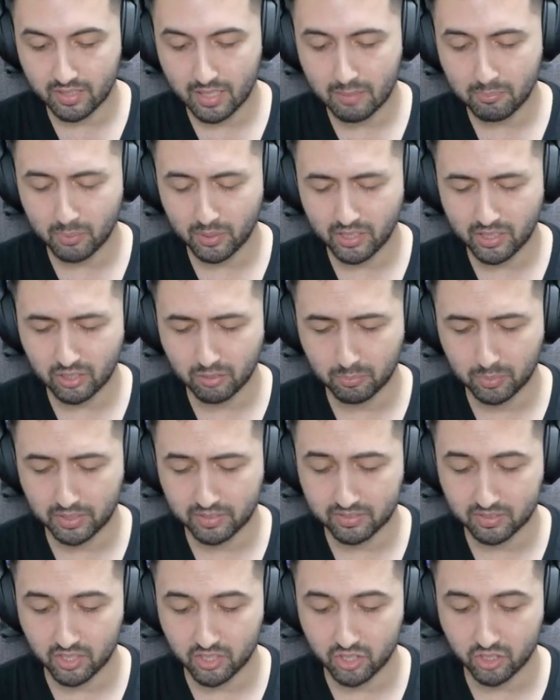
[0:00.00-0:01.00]
I played it on
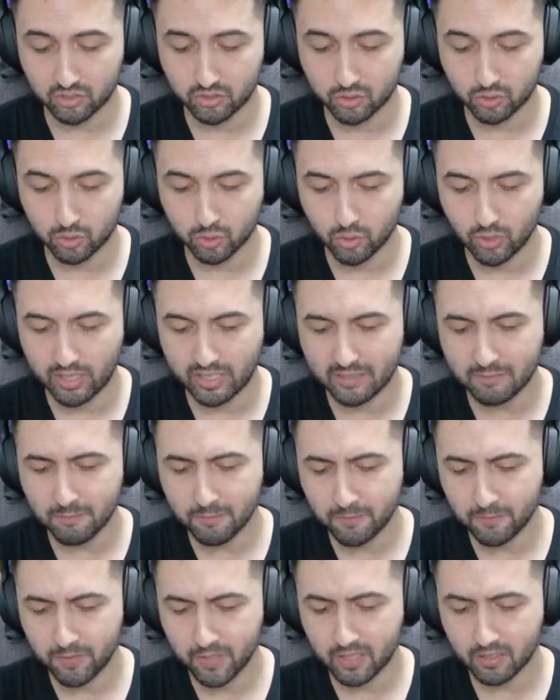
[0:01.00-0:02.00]
PlayStation 2 and it
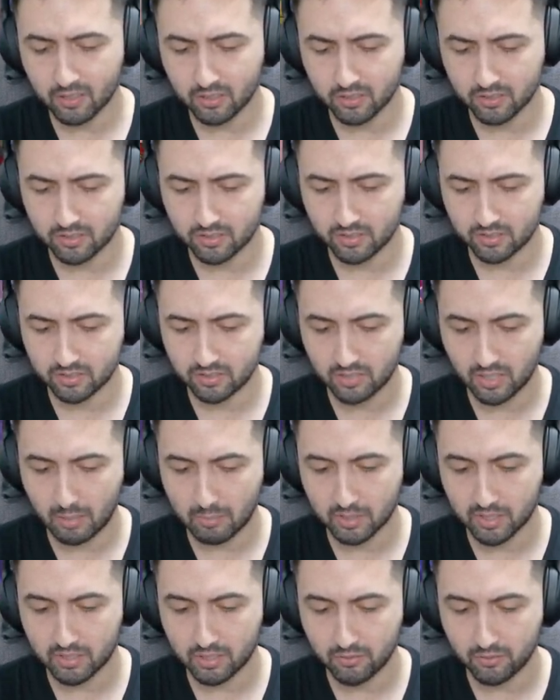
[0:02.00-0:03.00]
feels a
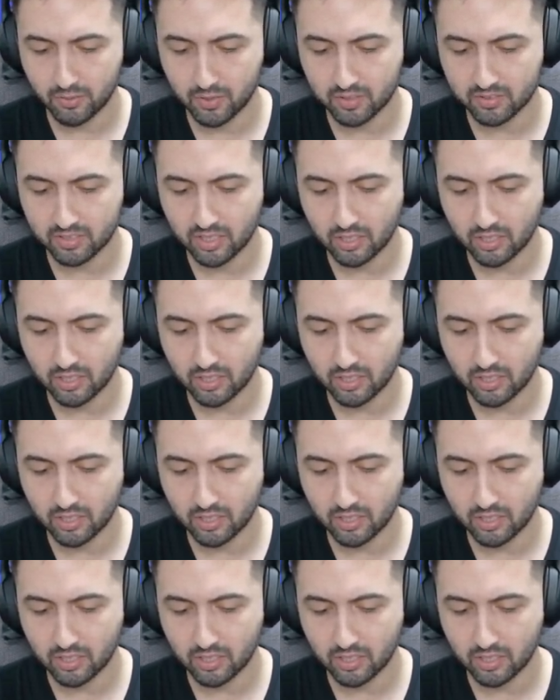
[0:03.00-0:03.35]
bit different.